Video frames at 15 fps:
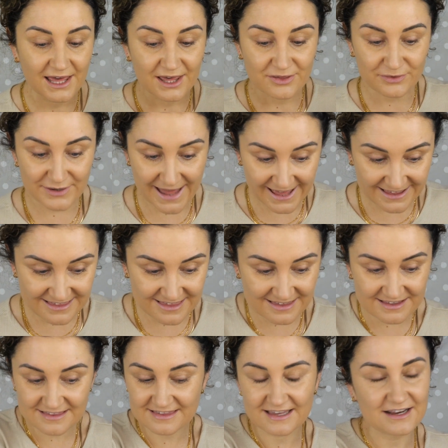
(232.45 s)
So next is
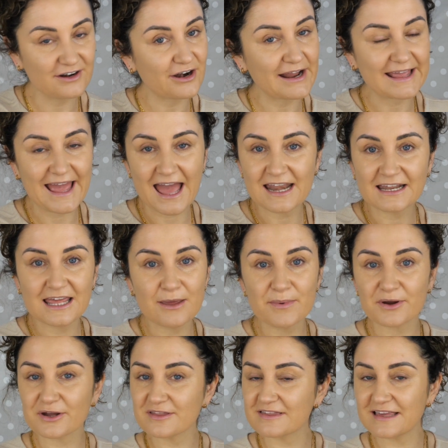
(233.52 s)
concealer. Again, keep
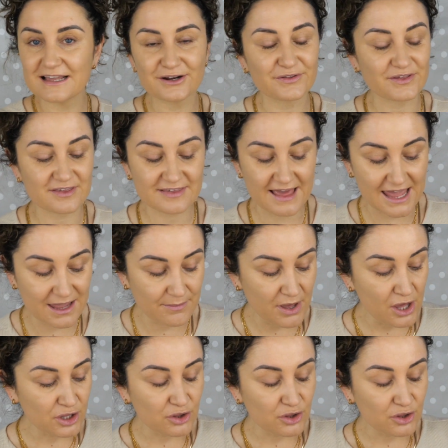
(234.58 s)
your concealer the same.